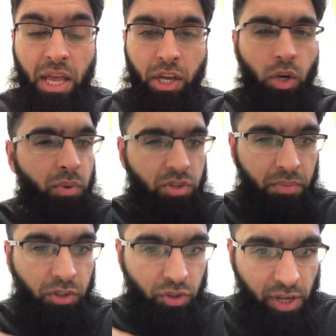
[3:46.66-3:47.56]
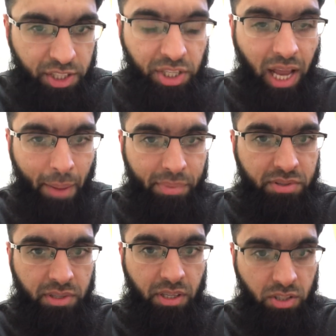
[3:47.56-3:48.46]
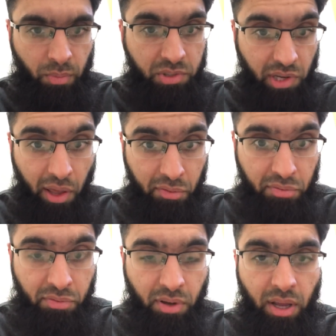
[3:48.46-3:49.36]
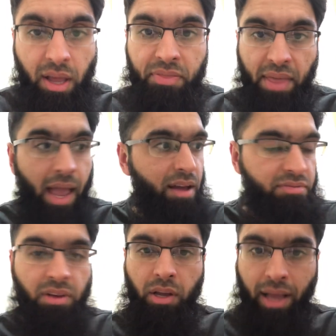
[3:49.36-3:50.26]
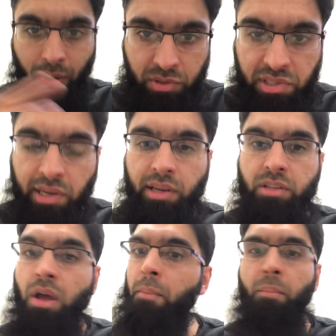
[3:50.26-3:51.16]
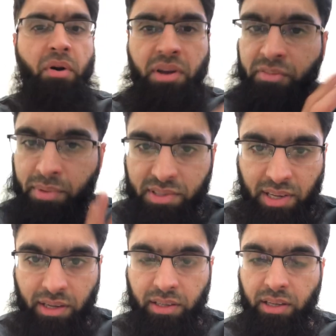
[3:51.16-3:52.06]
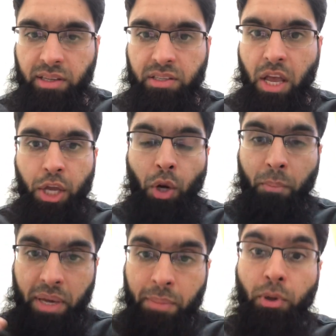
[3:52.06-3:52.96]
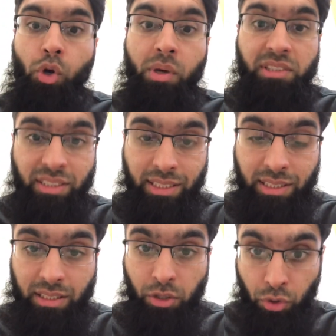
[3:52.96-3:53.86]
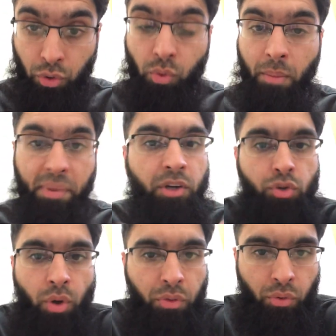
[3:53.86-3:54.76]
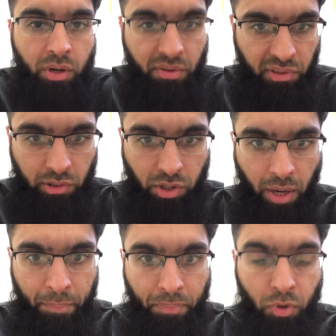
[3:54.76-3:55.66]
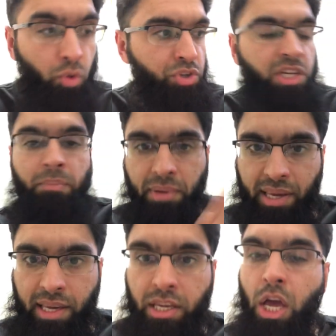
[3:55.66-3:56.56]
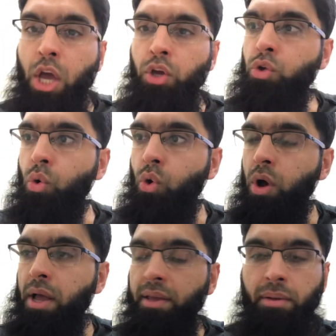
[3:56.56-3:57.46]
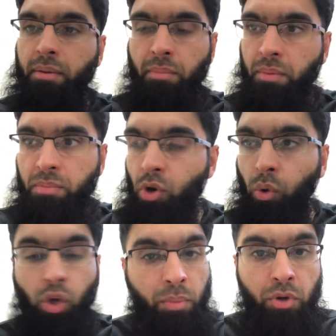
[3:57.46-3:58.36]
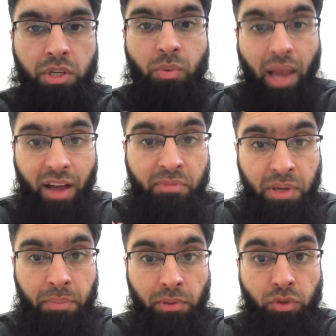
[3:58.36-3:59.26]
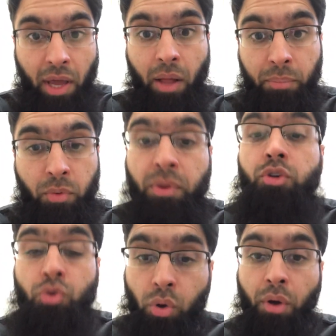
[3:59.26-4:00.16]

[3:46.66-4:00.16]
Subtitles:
When something tragic happens in someone's life, they have counselors, bereavement centers, people who assist you because you're going through a difficult time. Your GP, your community will have people to help you because you're